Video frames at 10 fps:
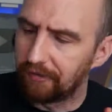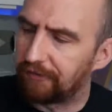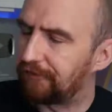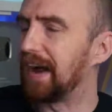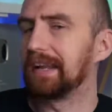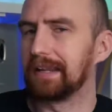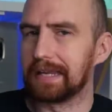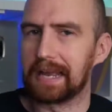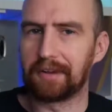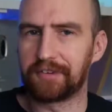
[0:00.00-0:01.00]

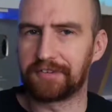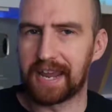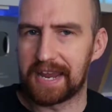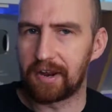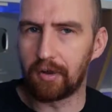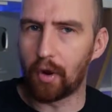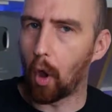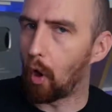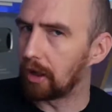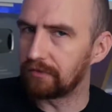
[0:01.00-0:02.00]
finally, after taking on
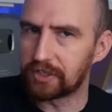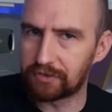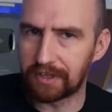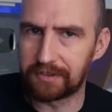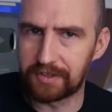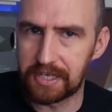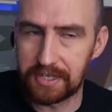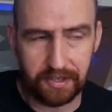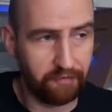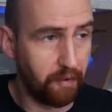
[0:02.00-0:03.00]
all of the
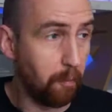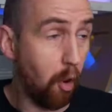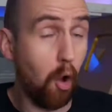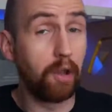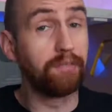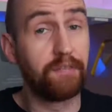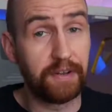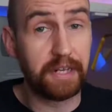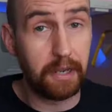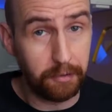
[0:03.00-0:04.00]
strategies from all of the
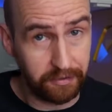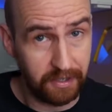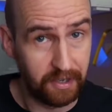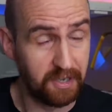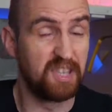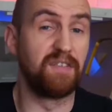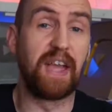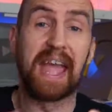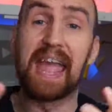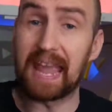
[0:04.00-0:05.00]
videos, you've
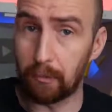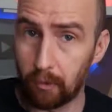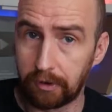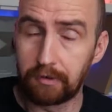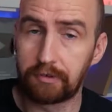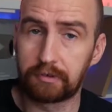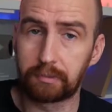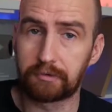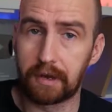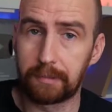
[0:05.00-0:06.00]
hit 100
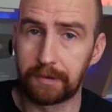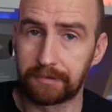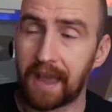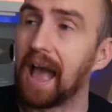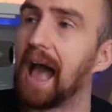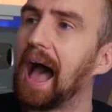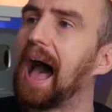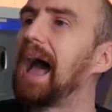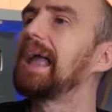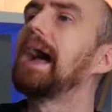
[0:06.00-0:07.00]
subscribers,
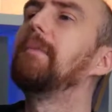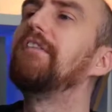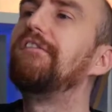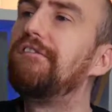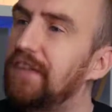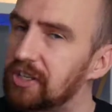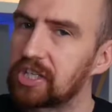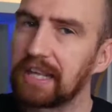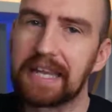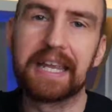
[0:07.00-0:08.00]
I am
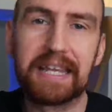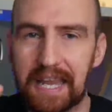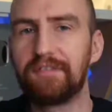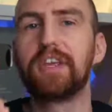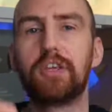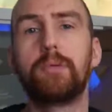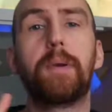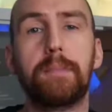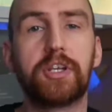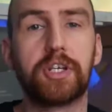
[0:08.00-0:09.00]
officially giving you
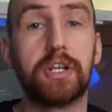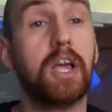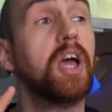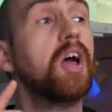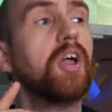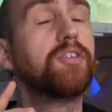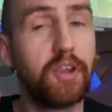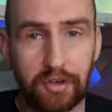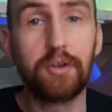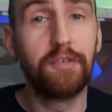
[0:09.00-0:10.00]
permission
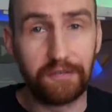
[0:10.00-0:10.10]
to do